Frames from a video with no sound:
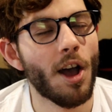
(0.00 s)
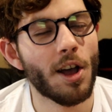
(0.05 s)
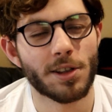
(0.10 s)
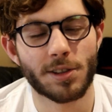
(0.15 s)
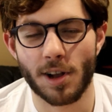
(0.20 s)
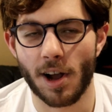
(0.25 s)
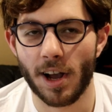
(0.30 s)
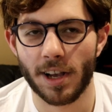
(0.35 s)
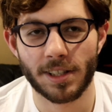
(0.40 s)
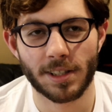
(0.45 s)

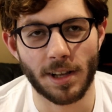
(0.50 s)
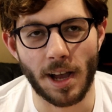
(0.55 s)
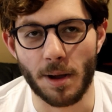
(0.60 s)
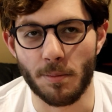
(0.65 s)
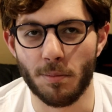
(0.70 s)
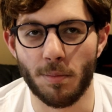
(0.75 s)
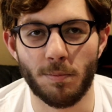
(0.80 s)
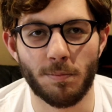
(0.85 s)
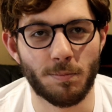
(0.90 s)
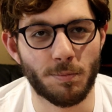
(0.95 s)
So
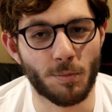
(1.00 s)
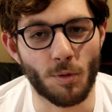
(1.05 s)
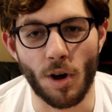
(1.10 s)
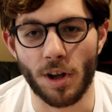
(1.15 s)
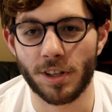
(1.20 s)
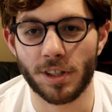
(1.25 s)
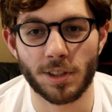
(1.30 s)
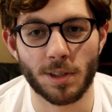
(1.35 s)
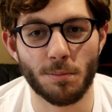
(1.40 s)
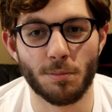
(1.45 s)
I
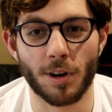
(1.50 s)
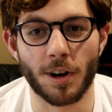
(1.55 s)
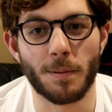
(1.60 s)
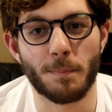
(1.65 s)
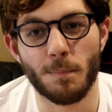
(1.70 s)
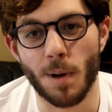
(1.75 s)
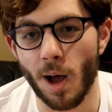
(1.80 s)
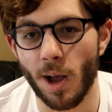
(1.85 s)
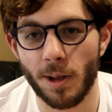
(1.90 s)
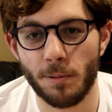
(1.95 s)
wanted to
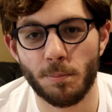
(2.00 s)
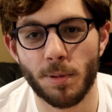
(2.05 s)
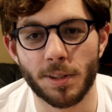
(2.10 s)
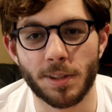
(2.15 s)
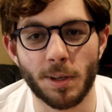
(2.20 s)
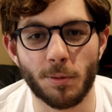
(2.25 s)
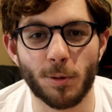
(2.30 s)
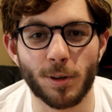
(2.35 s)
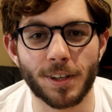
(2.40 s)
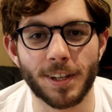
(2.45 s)
bring mine,
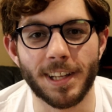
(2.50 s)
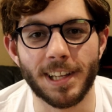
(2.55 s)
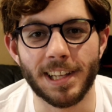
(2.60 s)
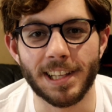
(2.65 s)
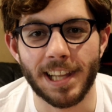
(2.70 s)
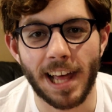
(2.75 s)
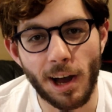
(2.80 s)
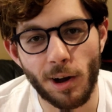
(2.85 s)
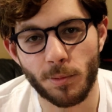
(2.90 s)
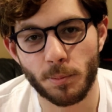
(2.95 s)
but they wouldn't
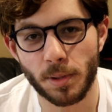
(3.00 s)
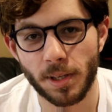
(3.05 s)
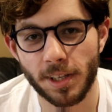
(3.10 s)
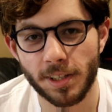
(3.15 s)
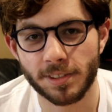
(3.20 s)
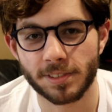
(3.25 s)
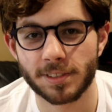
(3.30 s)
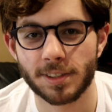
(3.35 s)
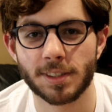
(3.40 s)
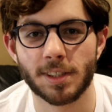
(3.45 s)
allow
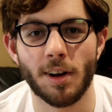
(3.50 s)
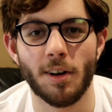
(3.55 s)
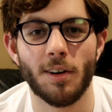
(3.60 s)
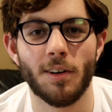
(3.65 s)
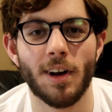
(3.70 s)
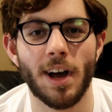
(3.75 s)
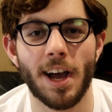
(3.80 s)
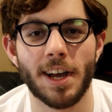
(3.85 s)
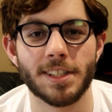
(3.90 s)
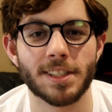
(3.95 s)
me.
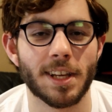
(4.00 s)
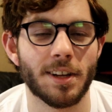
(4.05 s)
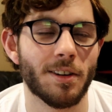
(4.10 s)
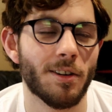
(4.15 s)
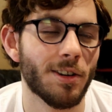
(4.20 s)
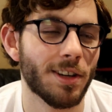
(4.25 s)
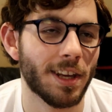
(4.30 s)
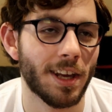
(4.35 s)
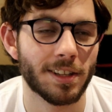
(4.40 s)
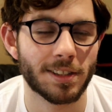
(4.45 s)
So I said,
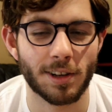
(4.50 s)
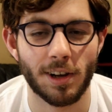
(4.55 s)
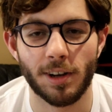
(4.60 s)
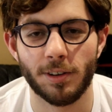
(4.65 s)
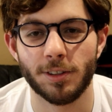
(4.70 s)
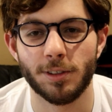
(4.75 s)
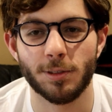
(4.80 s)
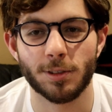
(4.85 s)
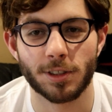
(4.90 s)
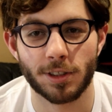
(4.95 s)
okay, so
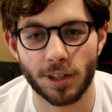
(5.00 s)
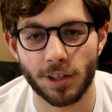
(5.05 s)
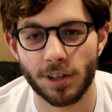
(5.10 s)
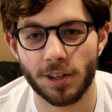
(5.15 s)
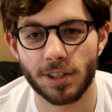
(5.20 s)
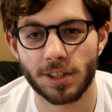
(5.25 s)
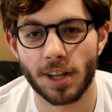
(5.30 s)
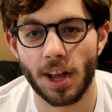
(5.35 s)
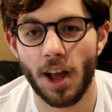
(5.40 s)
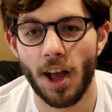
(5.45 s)
I'll use
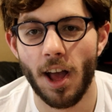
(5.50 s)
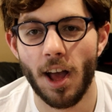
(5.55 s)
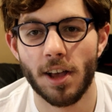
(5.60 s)
theirs.